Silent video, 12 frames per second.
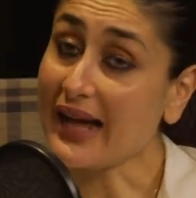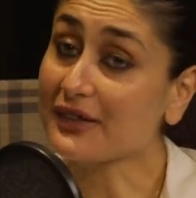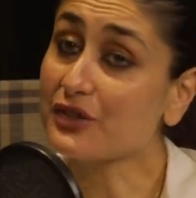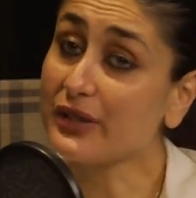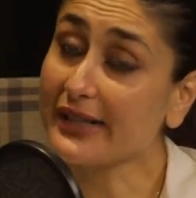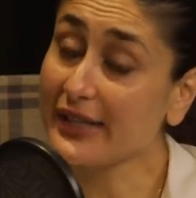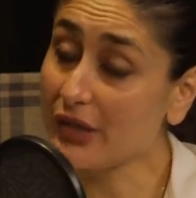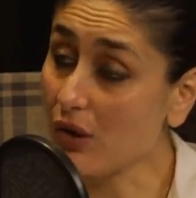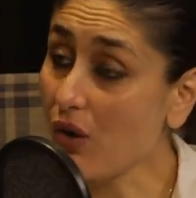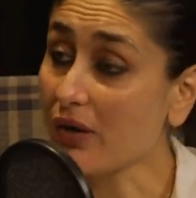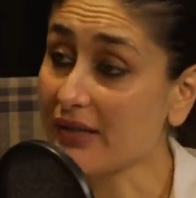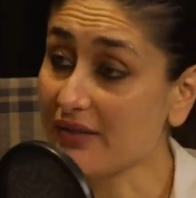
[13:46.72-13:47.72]
Actually
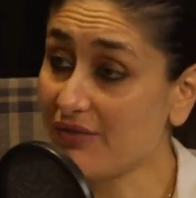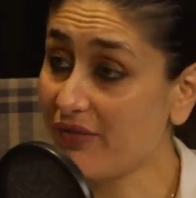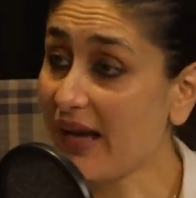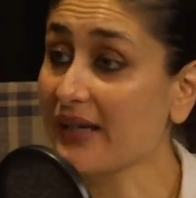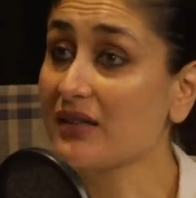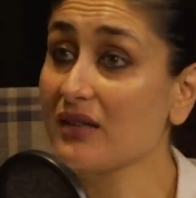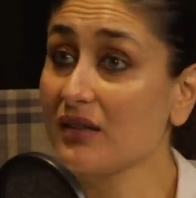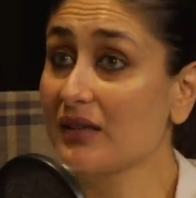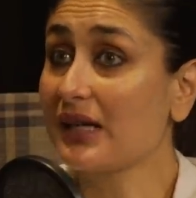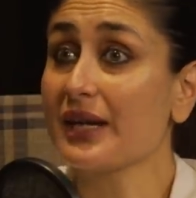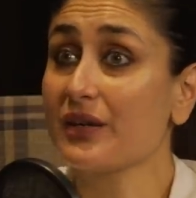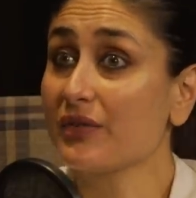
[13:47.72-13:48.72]
not. In fact, it
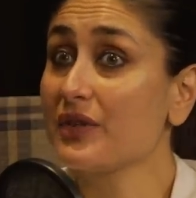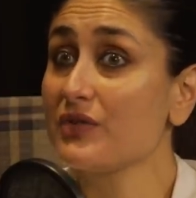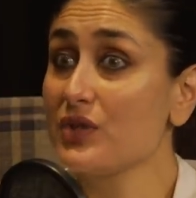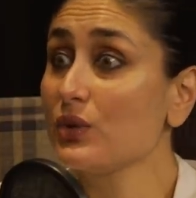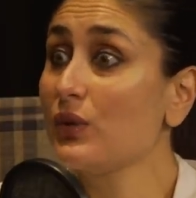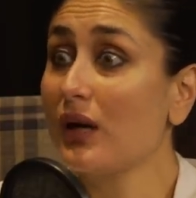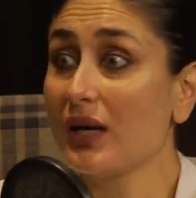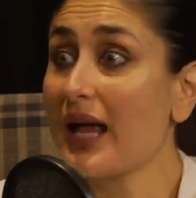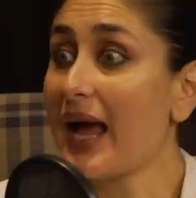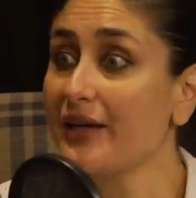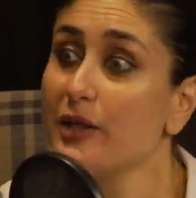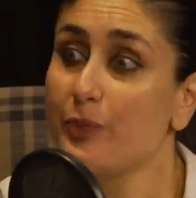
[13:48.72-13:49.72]
kind of gives you an
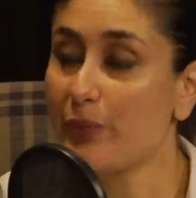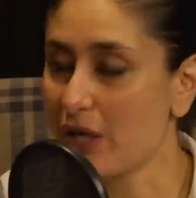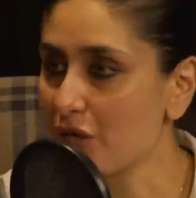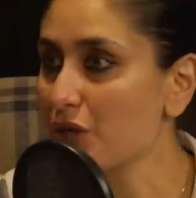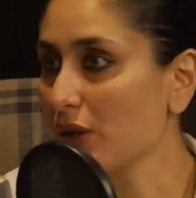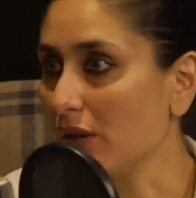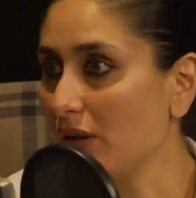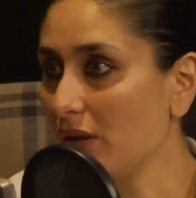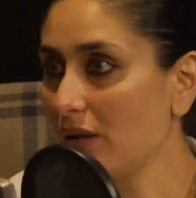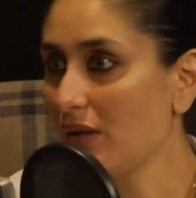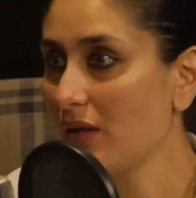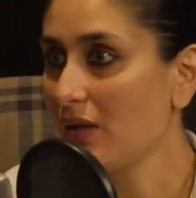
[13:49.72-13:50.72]
added pressure,
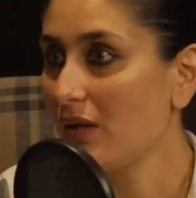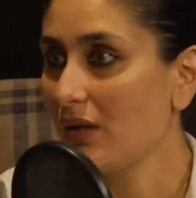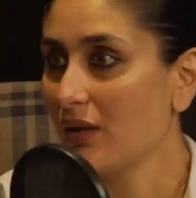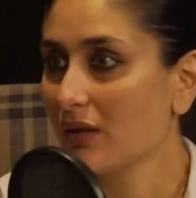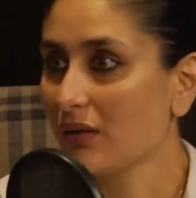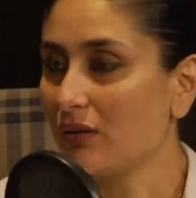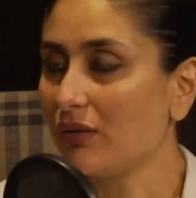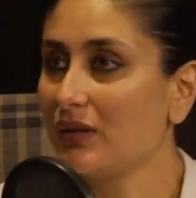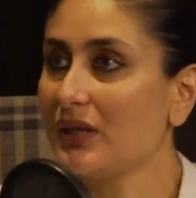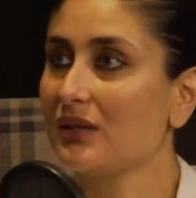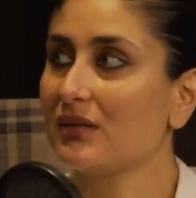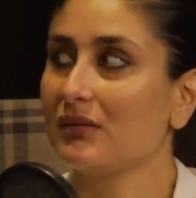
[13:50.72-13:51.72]
you know,
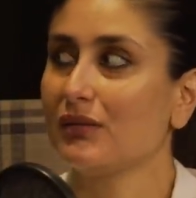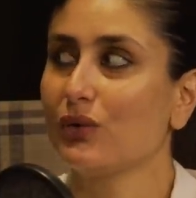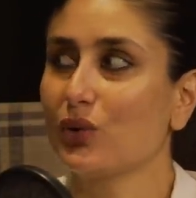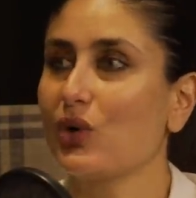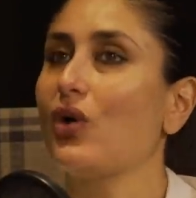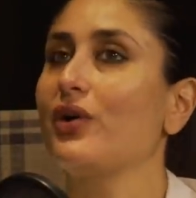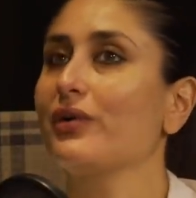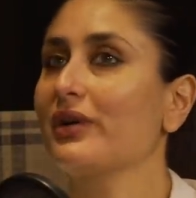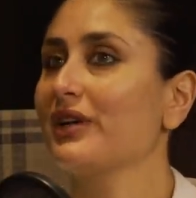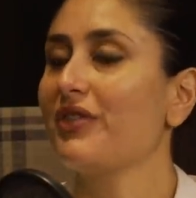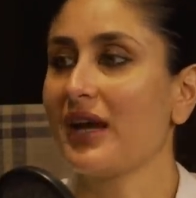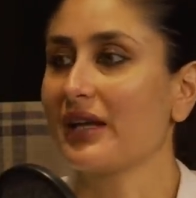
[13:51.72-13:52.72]
that, oh God,
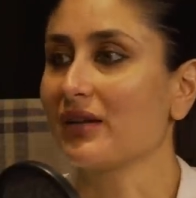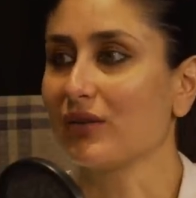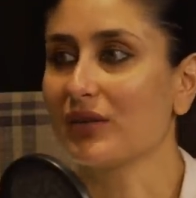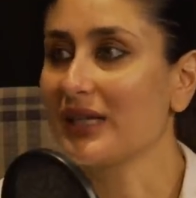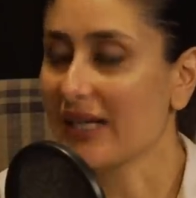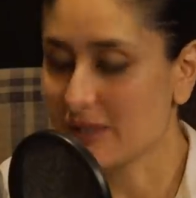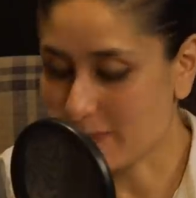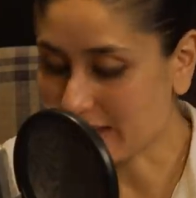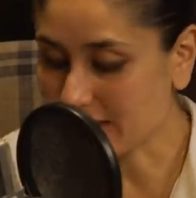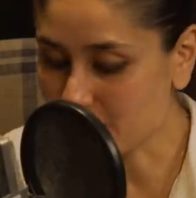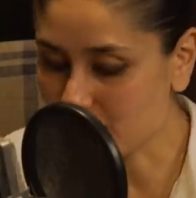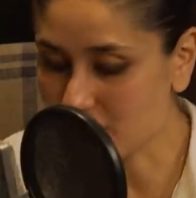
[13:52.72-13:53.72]
okay, fine. You know, the
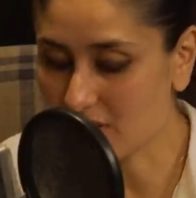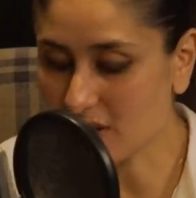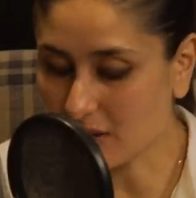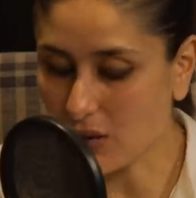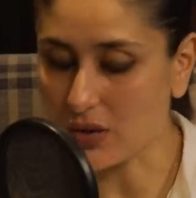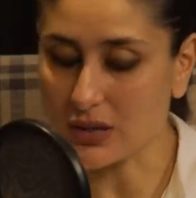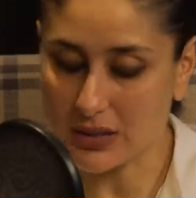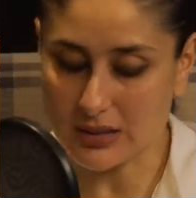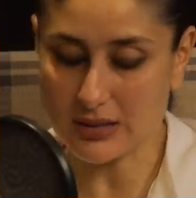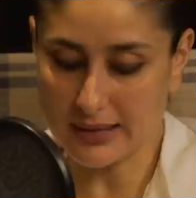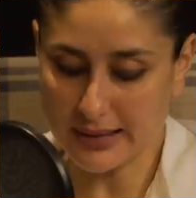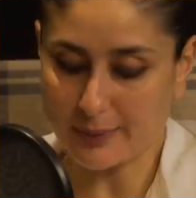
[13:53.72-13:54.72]
expectations are
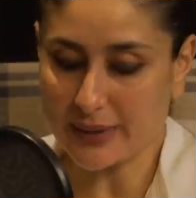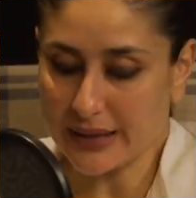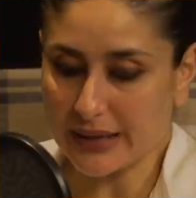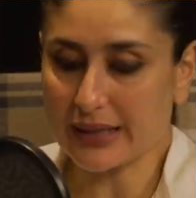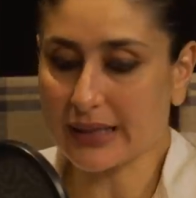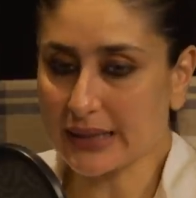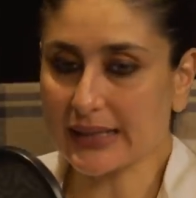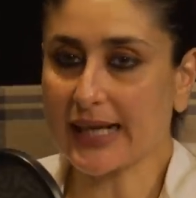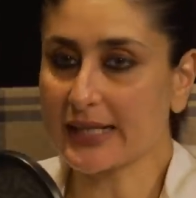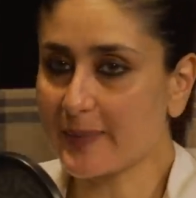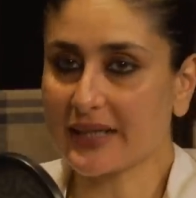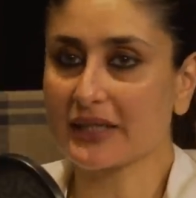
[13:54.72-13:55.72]
constantly building, and the
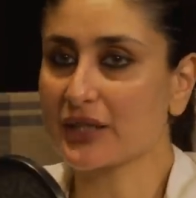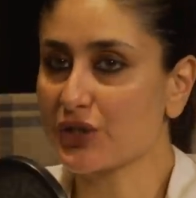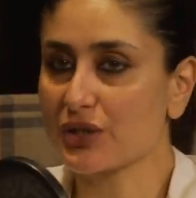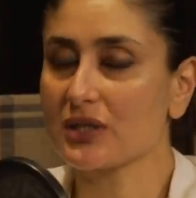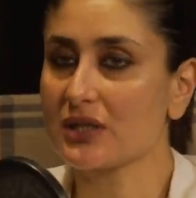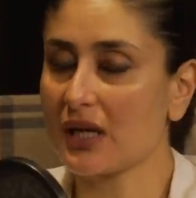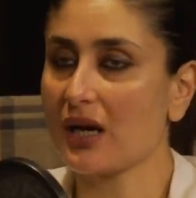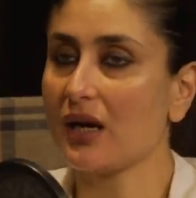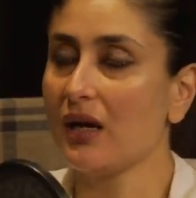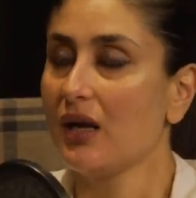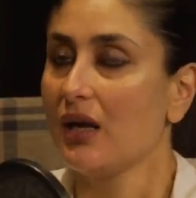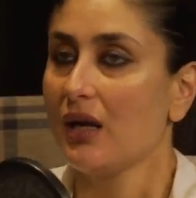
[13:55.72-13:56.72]
expectations
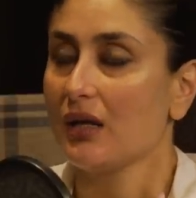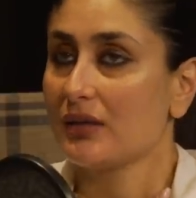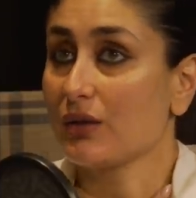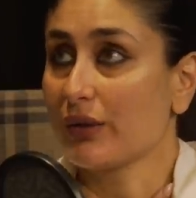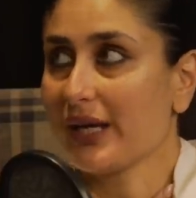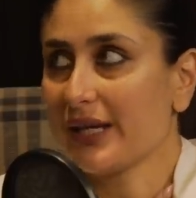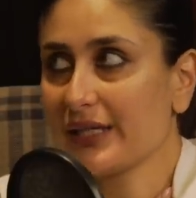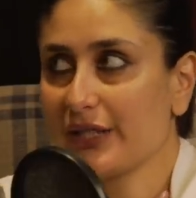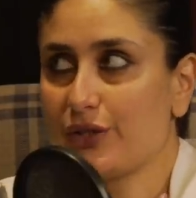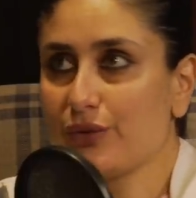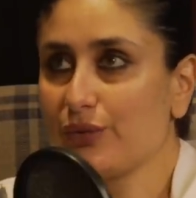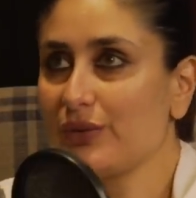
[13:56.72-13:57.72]
are that, okay, I
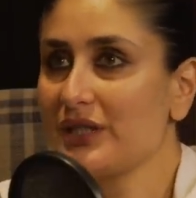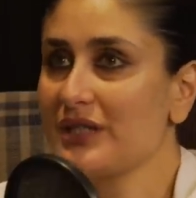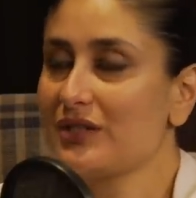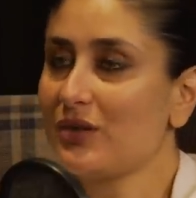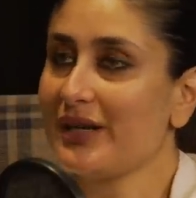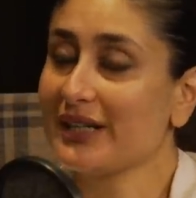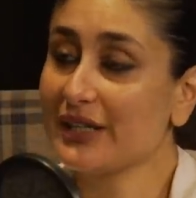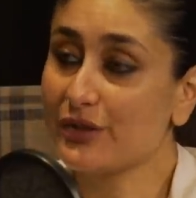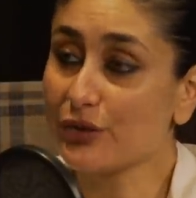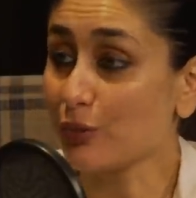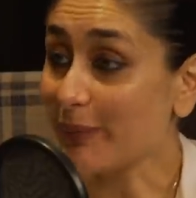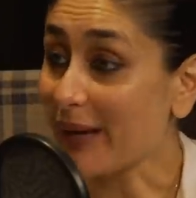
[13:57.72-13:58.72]
need to do this, or I need to do